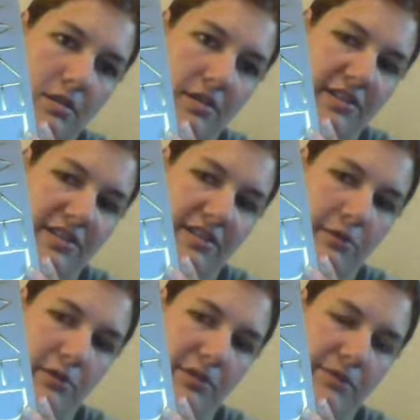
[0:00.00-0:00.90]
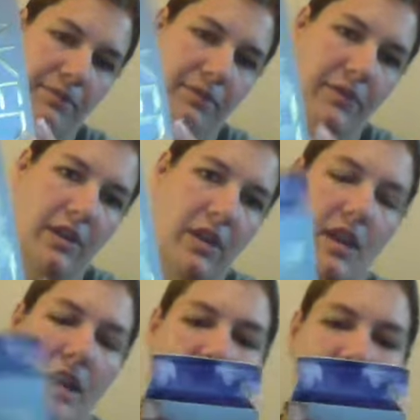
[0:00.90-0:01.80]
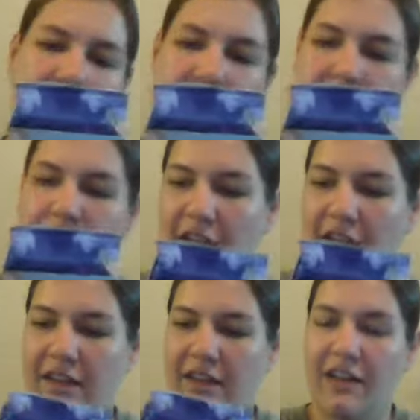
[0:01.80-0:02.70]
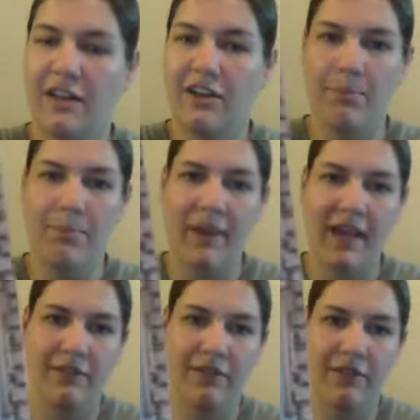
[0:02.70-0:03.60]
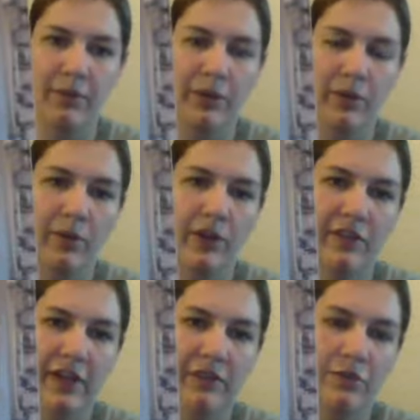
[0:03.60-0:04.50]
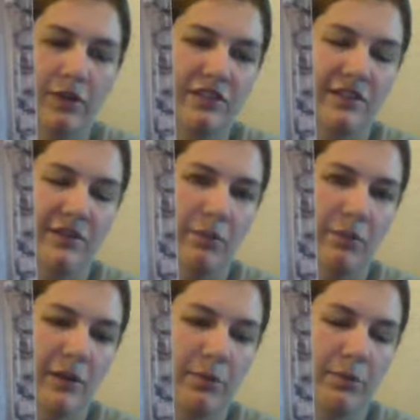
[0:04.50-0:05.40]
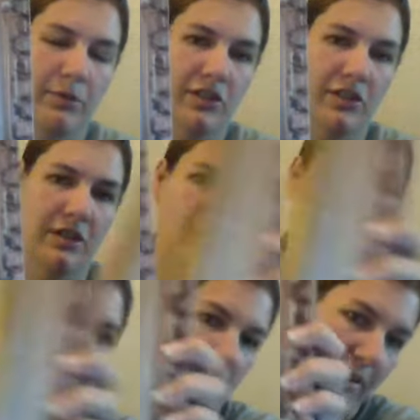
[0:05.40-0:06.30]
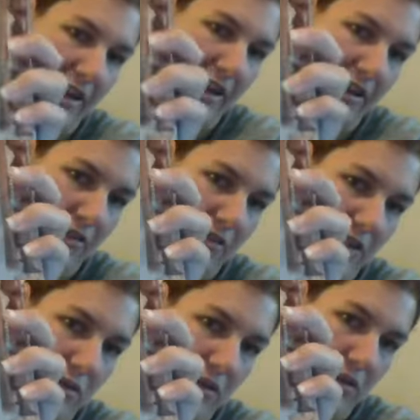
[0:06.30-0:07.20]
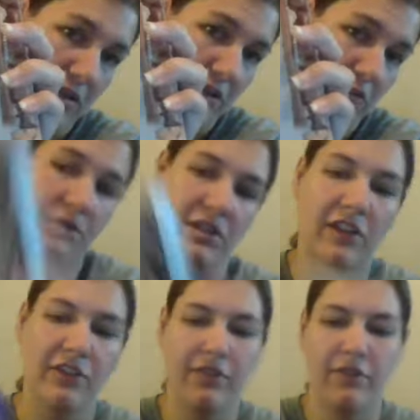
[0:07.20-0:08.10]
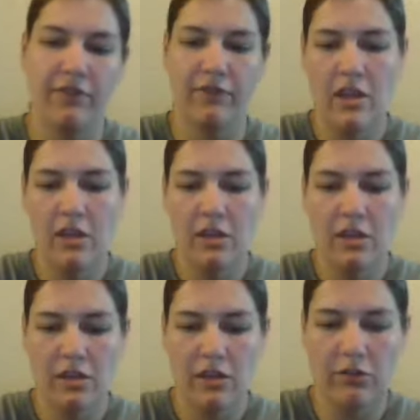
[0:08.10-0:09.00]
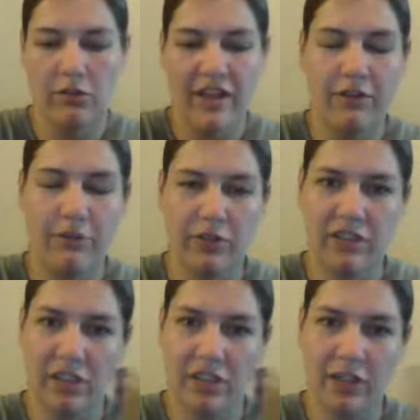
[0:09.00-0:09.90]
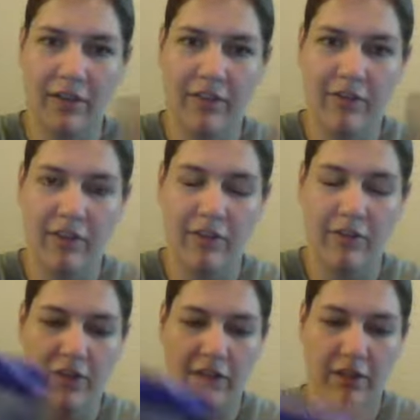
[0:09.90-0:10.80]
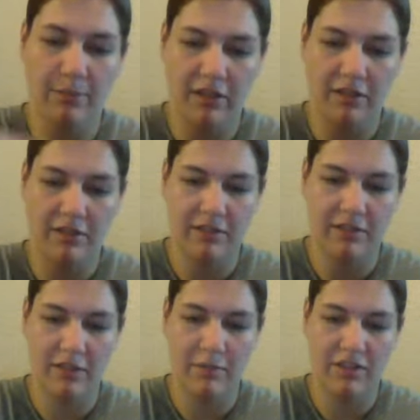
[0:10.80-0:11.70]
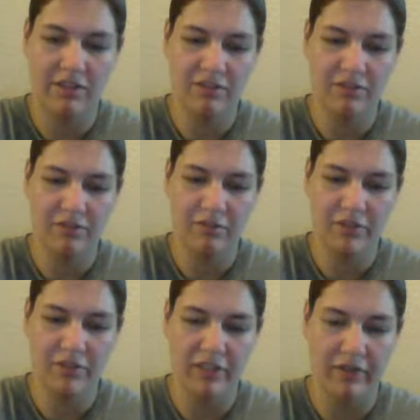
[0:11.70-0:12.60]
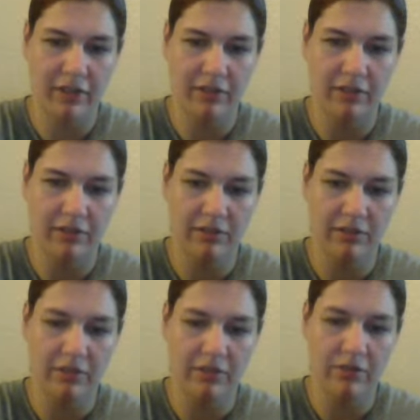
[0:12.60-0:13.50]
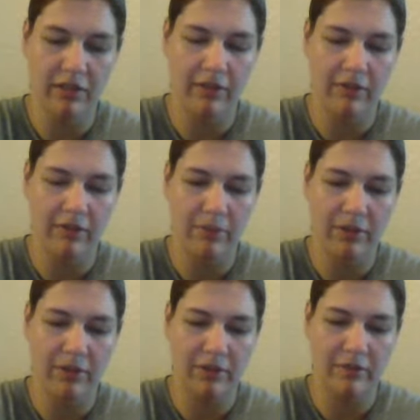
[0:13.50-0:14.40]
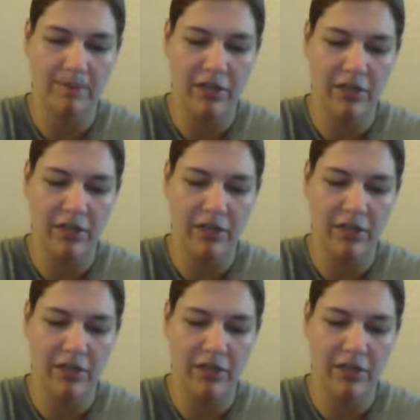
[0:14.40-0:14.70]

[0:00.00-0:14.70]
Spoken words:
This is the real one. And then the fact that on the back of the real one they have swatches of the primer potion, and on the back of the fake one they don't. Other than the, you know, they did a really good job, I think, of counterfeiting the boxes. I mean, they're still completely different colors and completely different, but, you